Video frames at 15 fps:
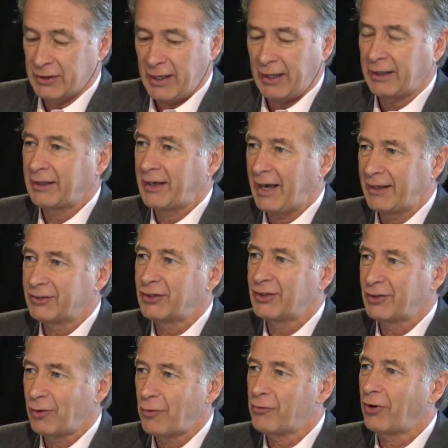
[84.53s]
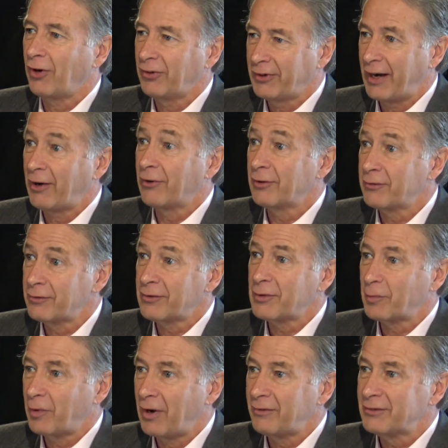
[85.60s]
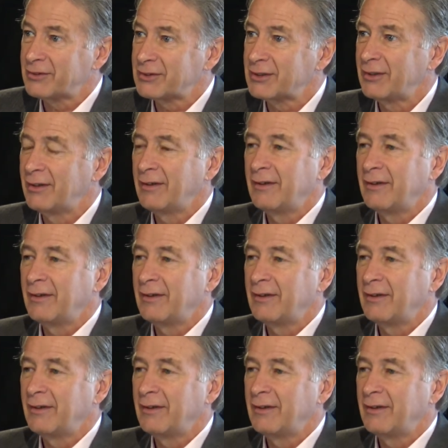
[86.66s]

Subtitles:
and that can add to the overall narrative of the province.